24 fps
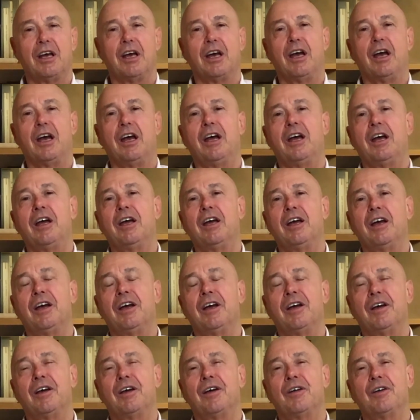
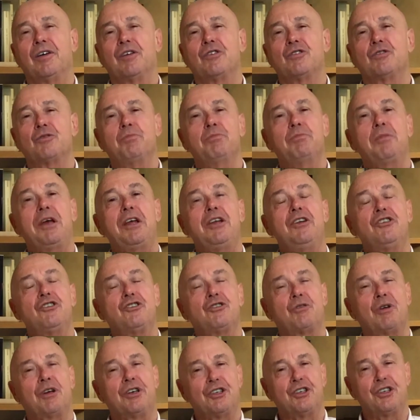The main
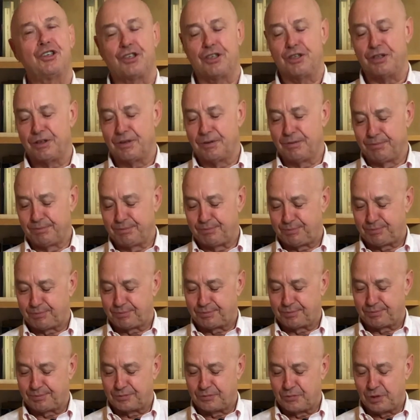tradition,
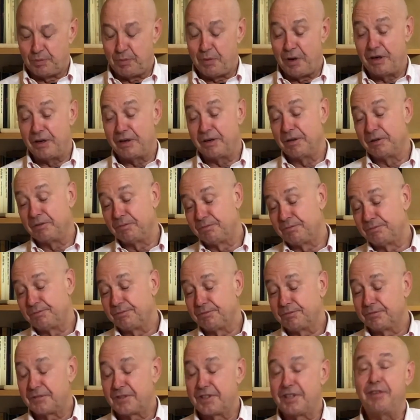the main
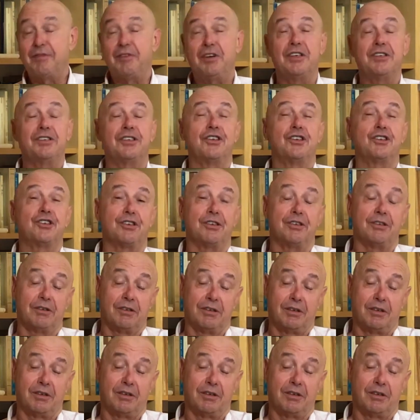civilization,